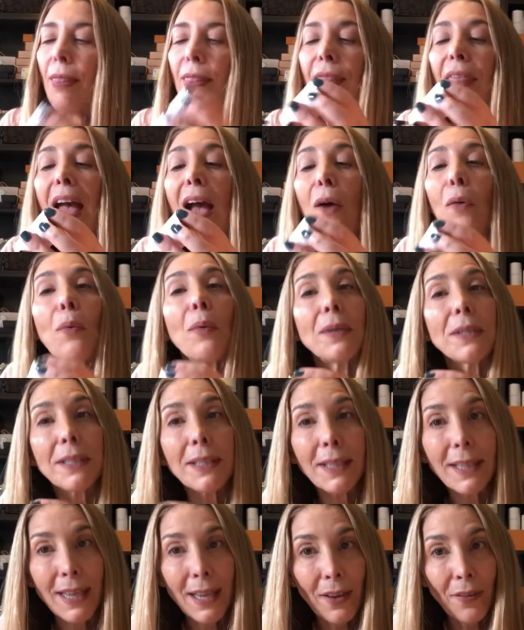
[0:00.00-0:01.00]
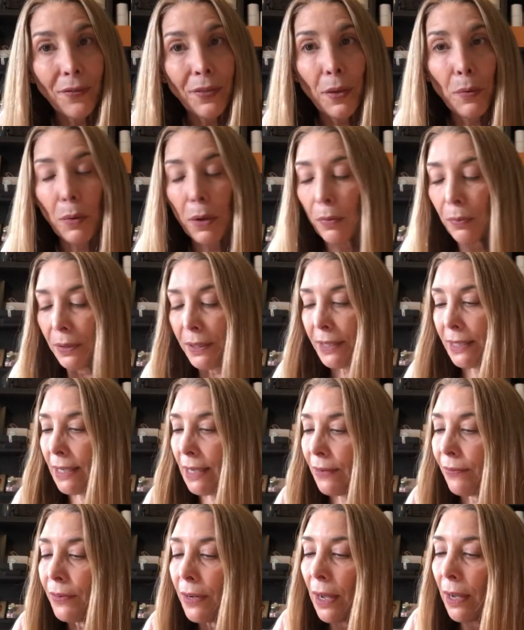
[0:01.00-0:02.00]
that was the gift that we
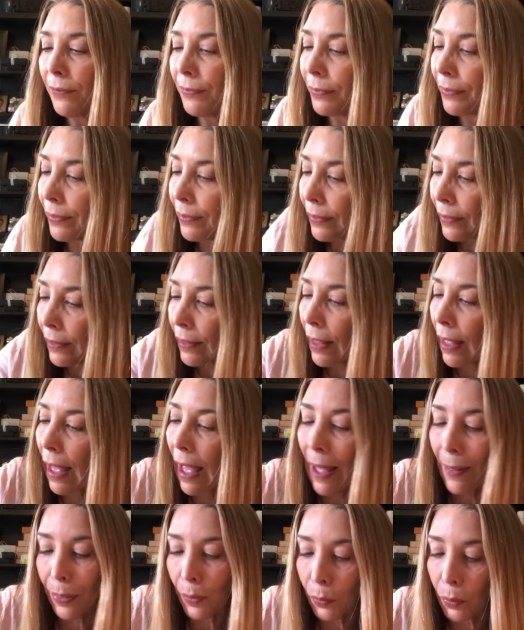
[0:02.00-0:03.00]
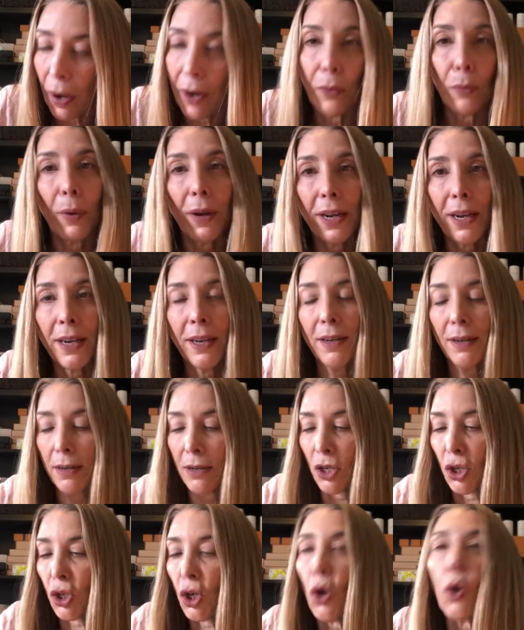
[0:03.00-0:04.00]
received at the runway
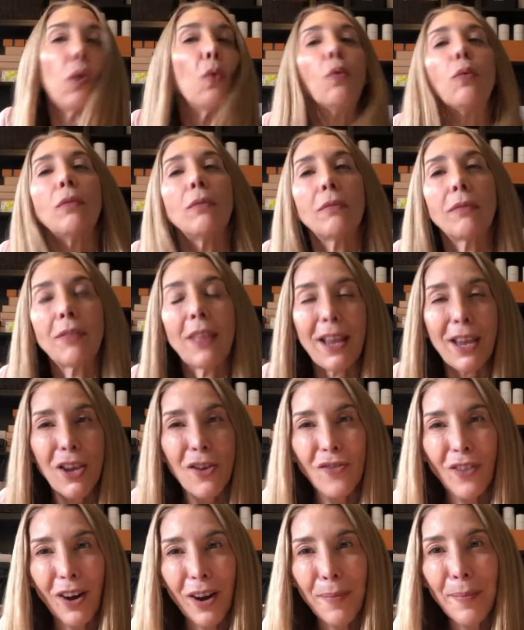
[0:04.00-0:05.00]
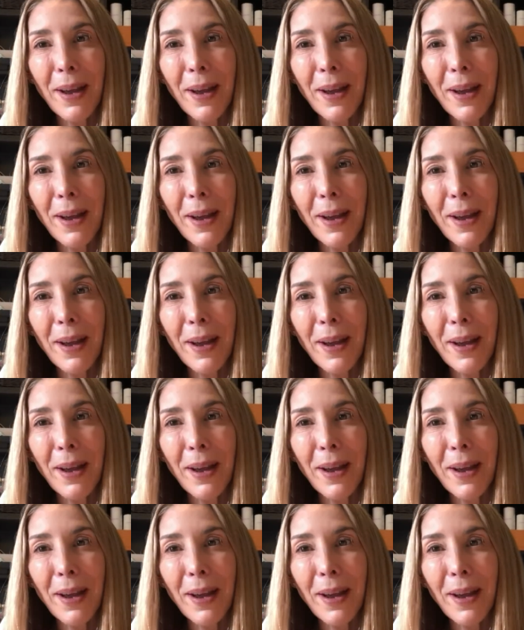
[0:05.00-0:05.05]
show Thank you very